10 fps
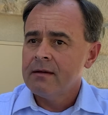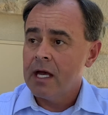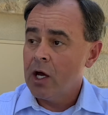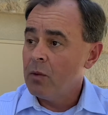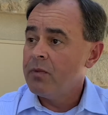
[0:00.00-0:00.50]

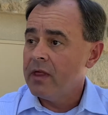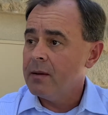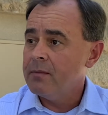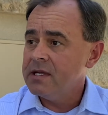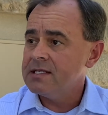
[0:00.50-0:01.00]
help
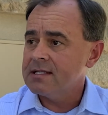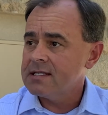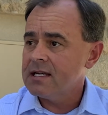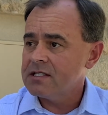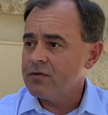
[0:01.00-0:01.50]
them be
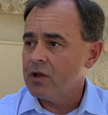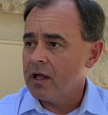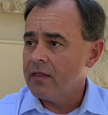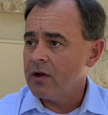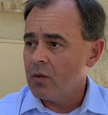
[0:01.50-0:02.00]
successful
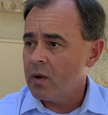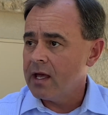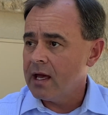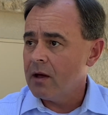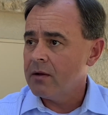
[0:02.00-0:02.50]
on their
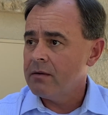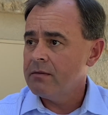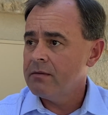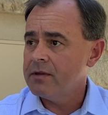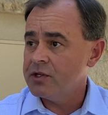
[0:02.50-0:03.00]
way out
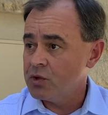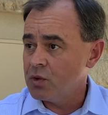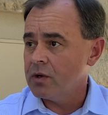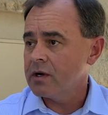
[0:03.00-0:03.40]
the door,